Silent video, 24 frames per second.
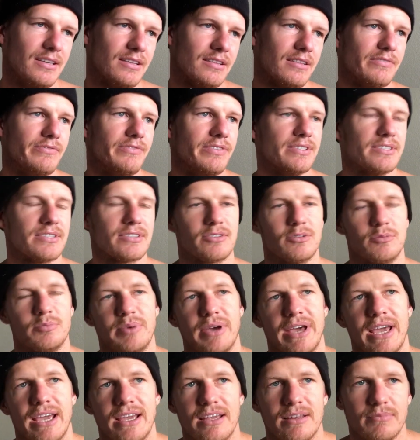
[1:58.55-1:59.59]
the physical
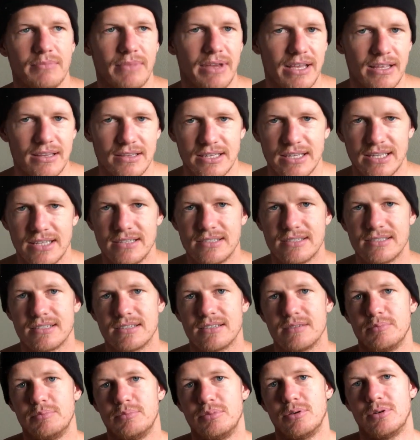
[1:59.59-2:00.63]
pain may lead to
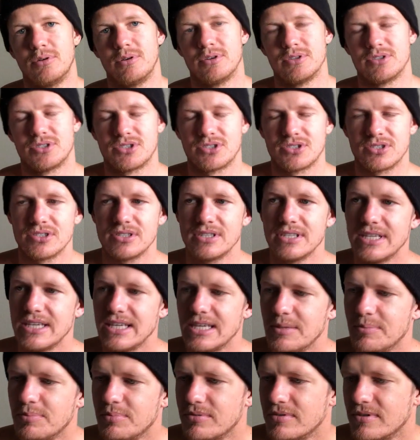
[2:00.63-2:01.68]
poor
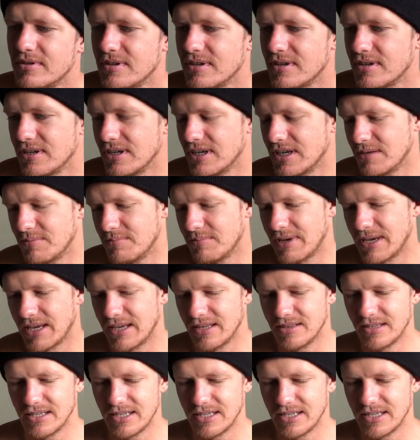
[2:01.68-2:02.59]
sleep the it may